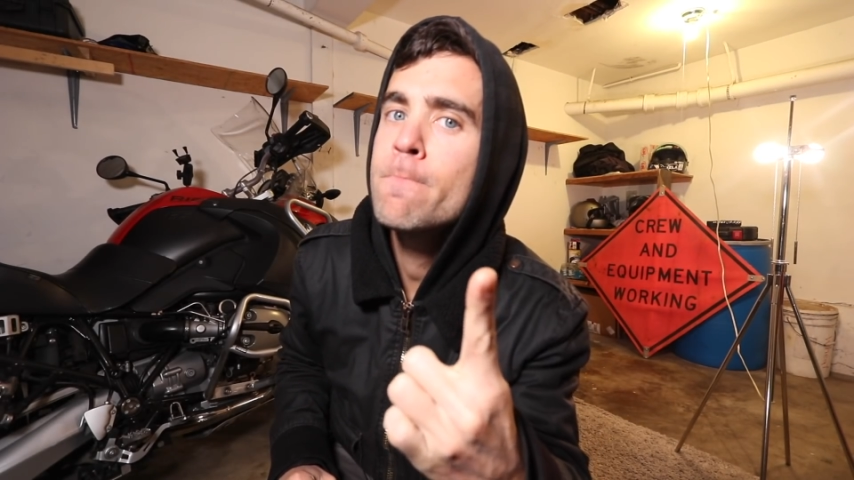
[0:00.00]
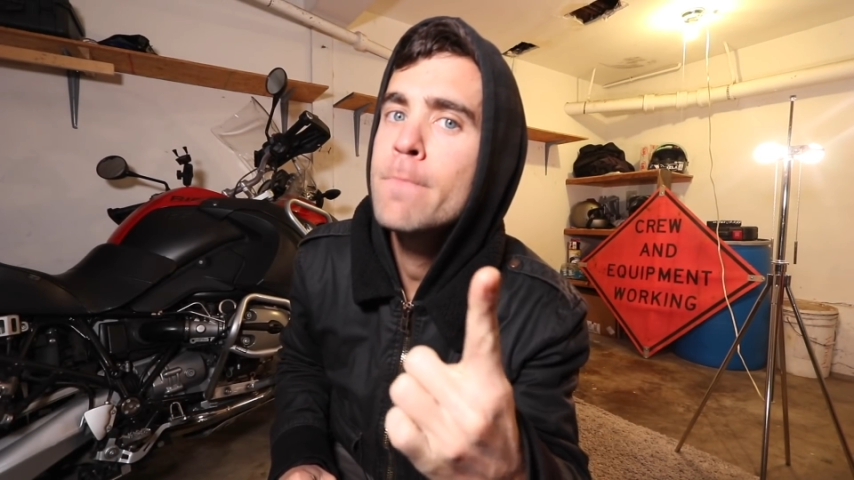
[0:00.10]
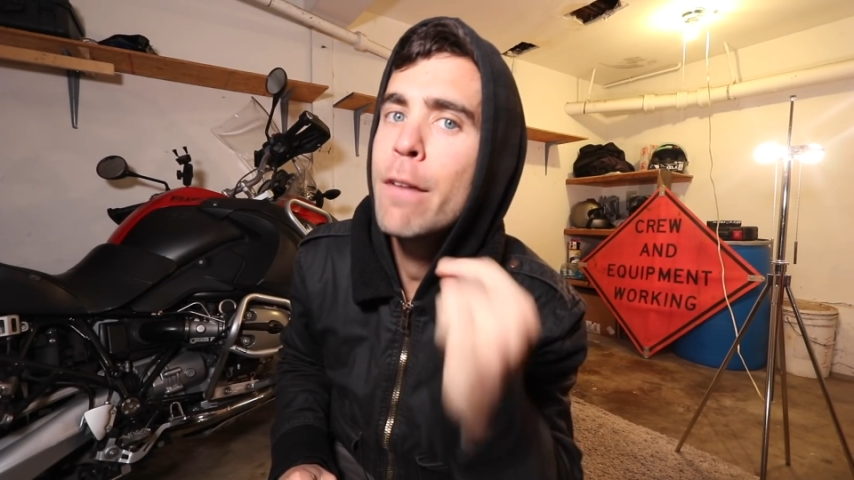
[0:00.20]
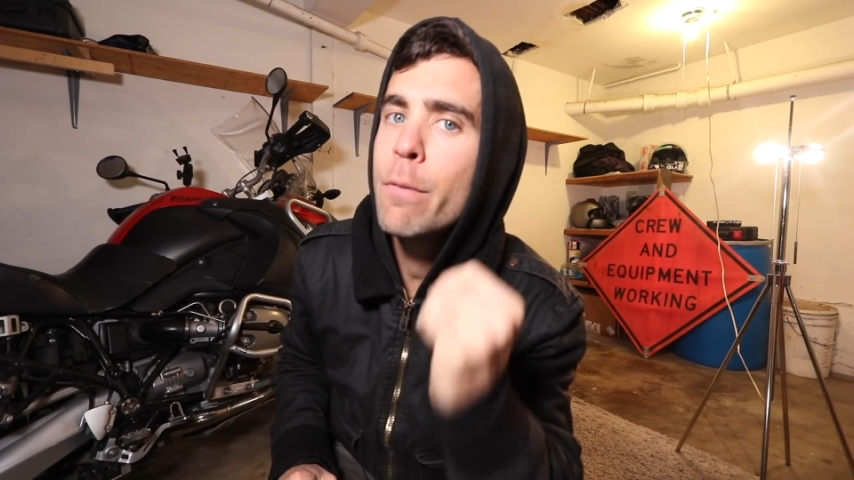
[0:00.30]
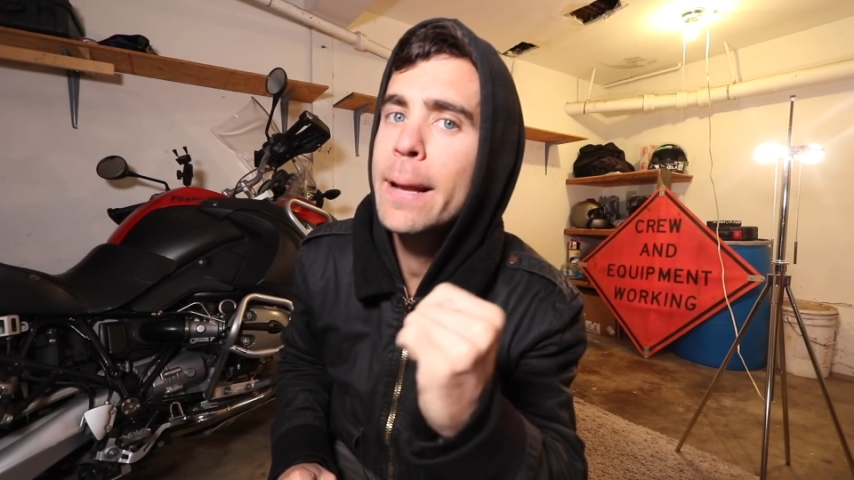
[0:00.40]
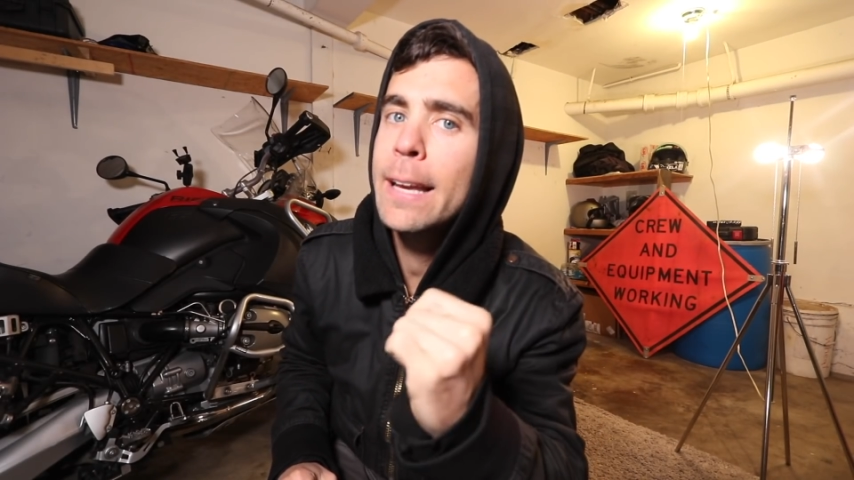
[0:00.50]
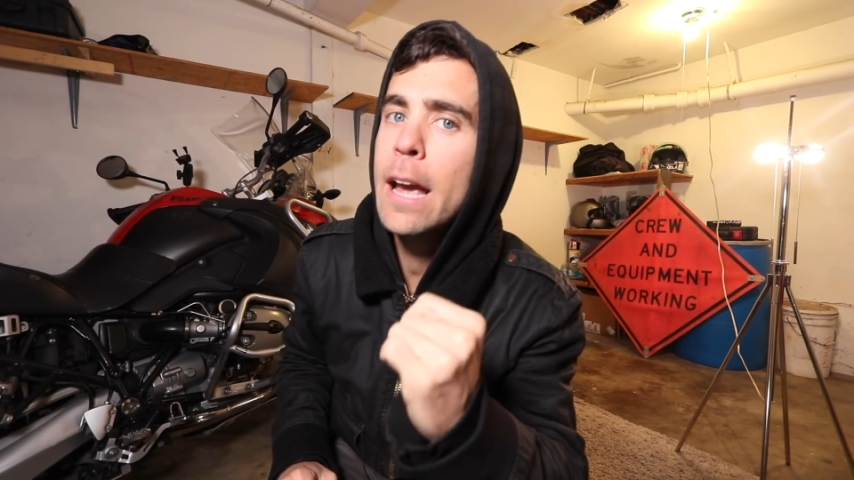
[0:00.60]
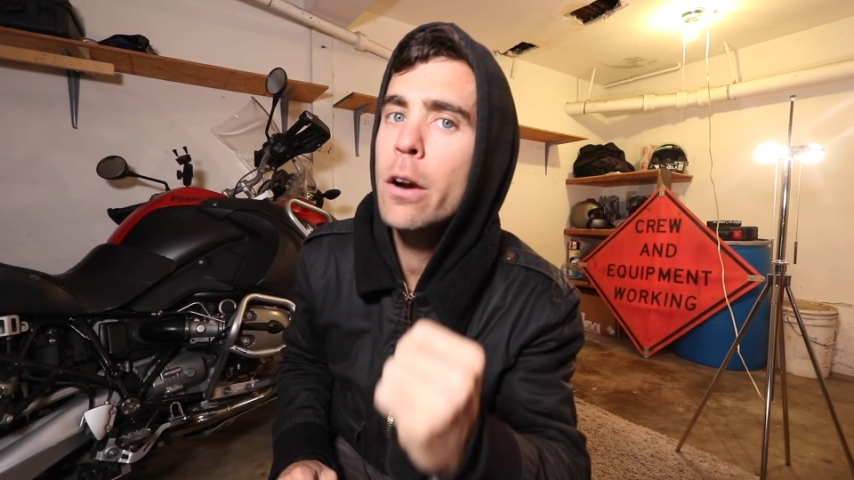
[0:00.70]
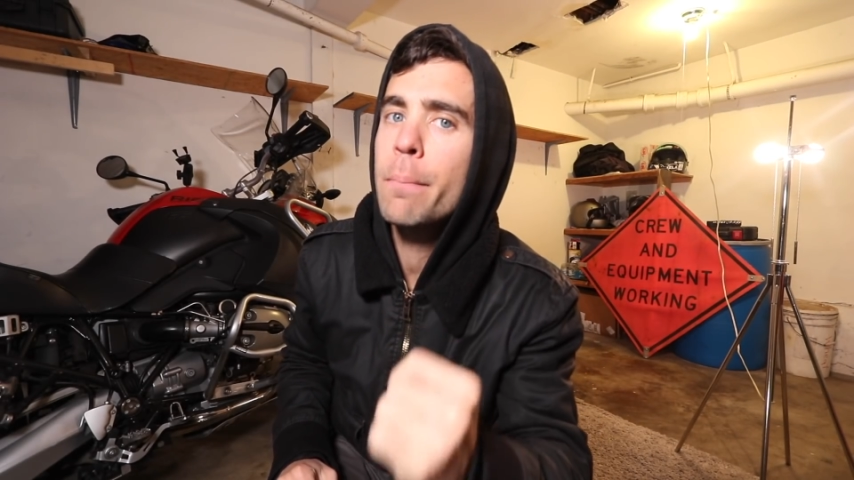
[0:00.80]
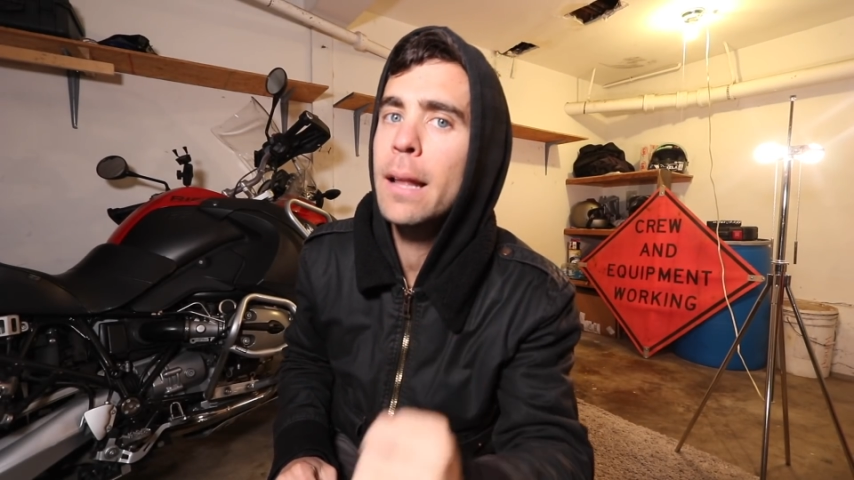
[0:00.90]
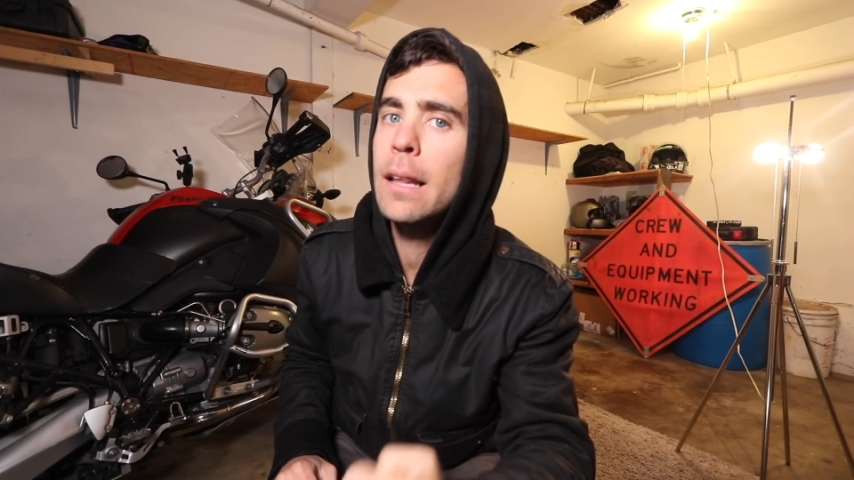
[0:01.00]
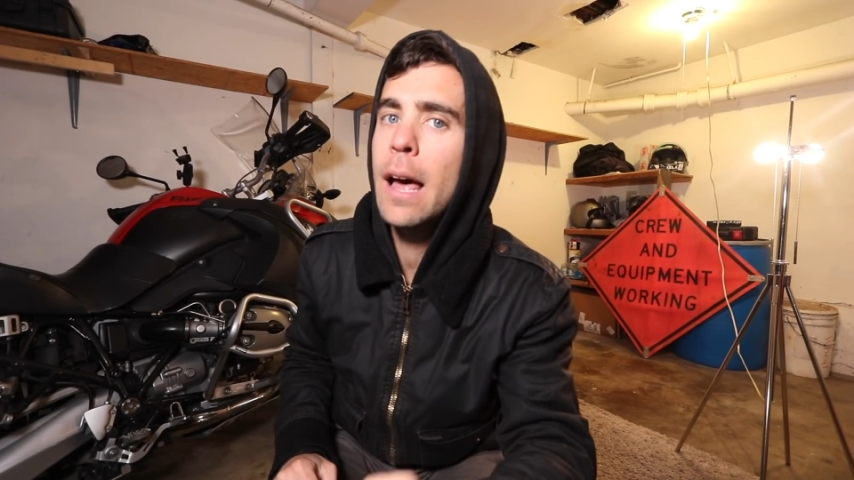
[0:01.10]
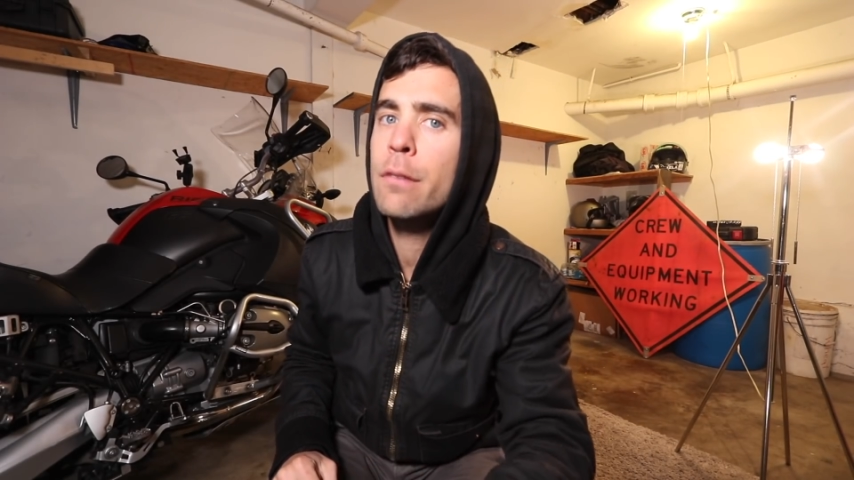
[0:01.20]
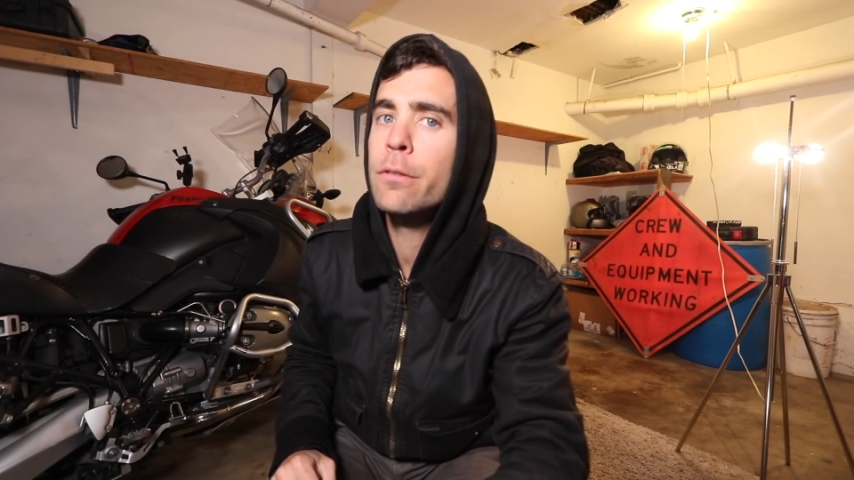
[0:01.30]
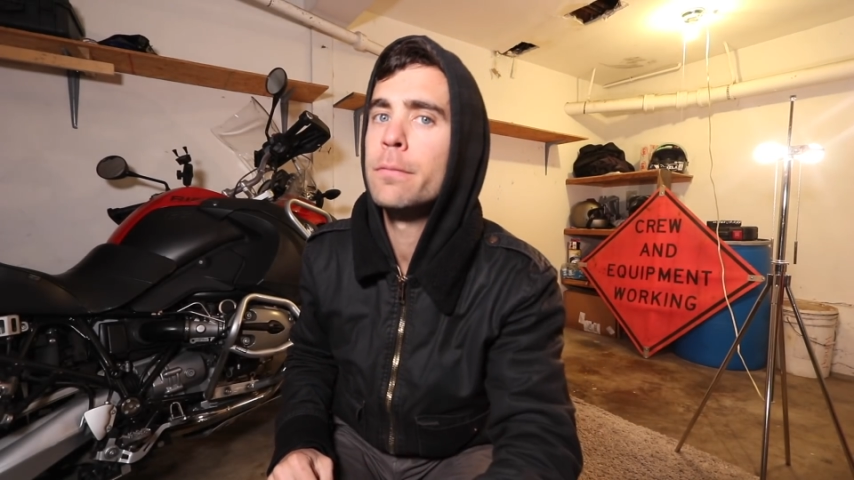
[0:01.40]
Never been gayer in my
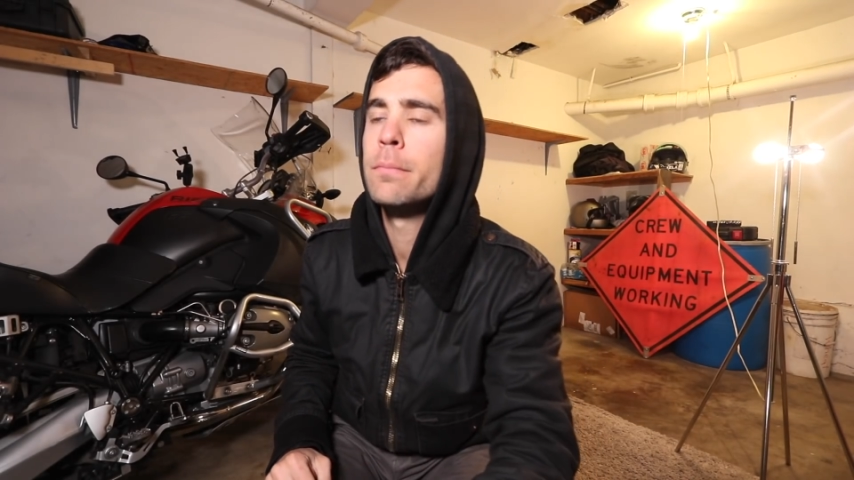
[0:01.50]
life.